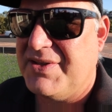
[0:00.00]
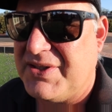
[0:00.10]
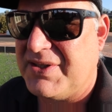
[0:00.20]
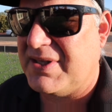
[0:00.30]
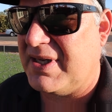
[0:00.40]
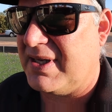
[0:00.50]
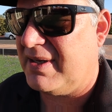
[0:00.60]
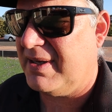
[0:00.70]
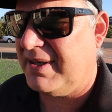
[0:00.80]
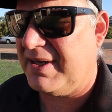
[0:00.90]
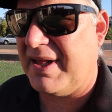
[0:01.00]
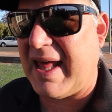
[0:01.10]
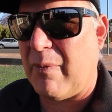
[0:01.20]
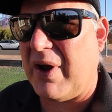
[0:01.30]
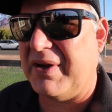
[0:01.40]
just,
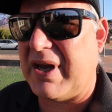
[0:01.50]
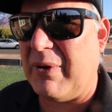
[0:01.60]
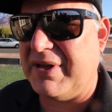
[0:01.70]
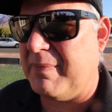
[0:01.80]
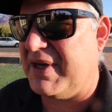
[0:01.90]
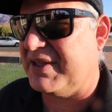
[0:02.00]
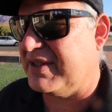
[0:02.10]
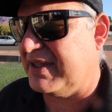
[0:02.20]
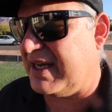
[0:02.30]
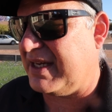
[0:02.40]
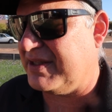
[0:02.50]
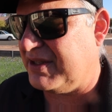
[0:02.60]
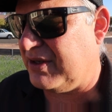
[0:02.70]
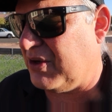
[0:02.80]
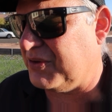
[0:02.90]
that won't go in your mix and get
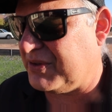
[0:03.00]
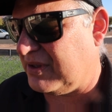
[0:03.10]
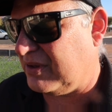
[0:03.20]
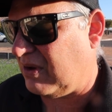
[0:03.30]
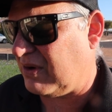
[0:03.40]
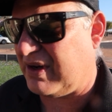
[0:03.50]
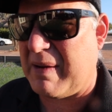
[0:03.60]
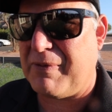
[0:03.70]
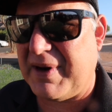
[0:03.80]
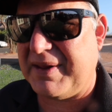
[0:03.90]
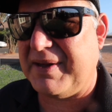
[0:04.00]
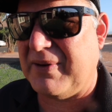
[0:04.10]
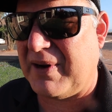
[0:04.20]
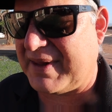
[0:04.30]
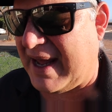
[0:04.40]
into your nozzle and clog it up or anything
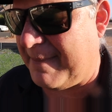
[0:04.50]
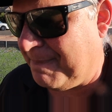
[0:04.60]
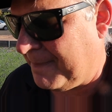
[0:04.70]
like that.